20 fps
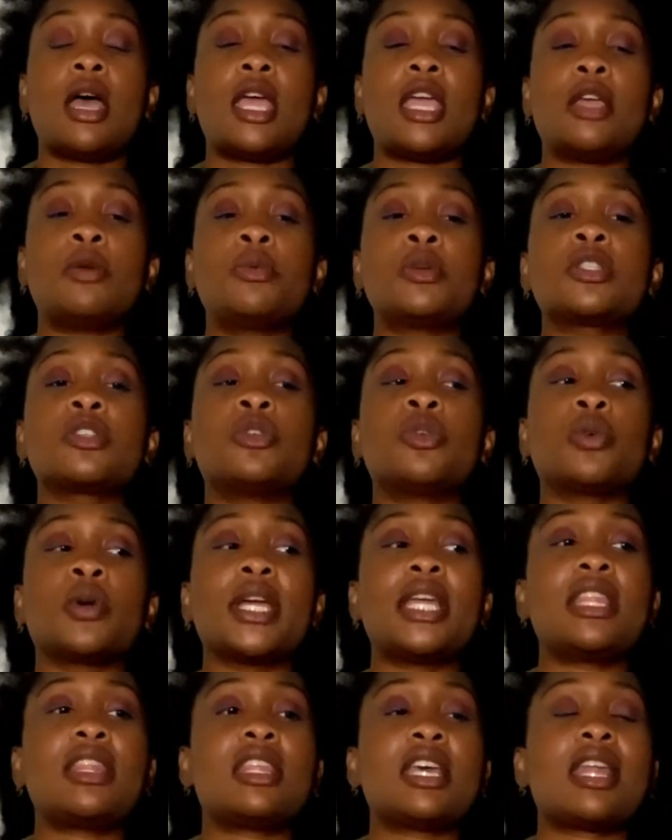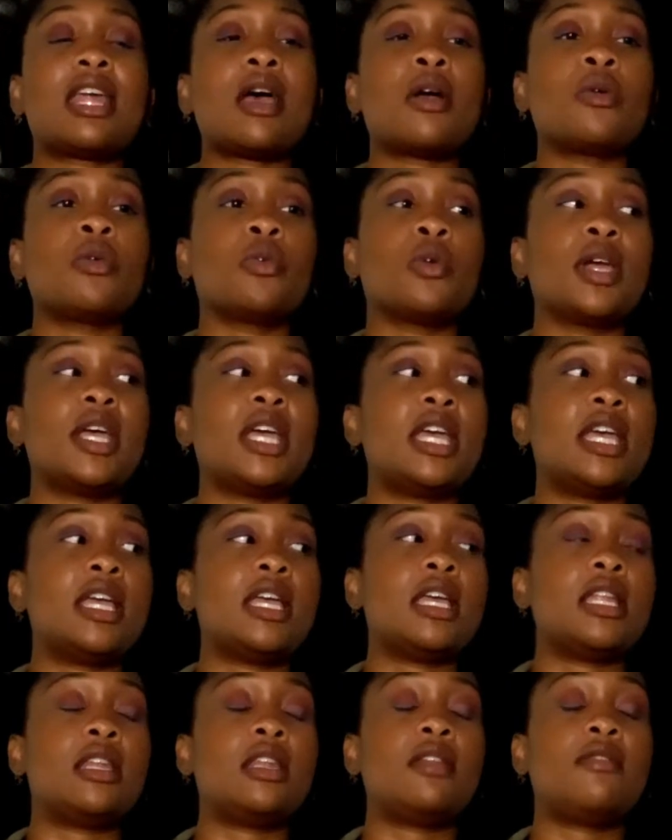It was great that I
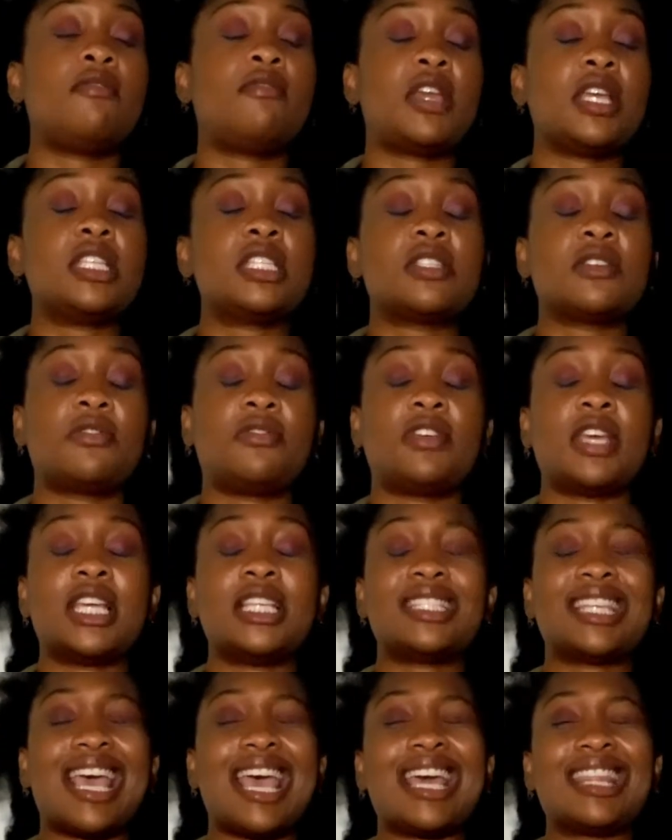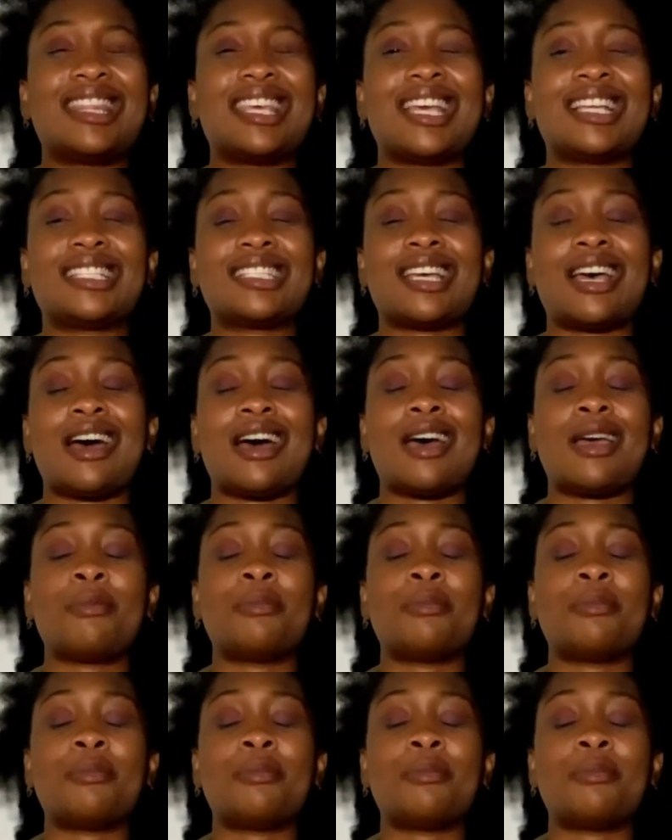read Face to Face at that time,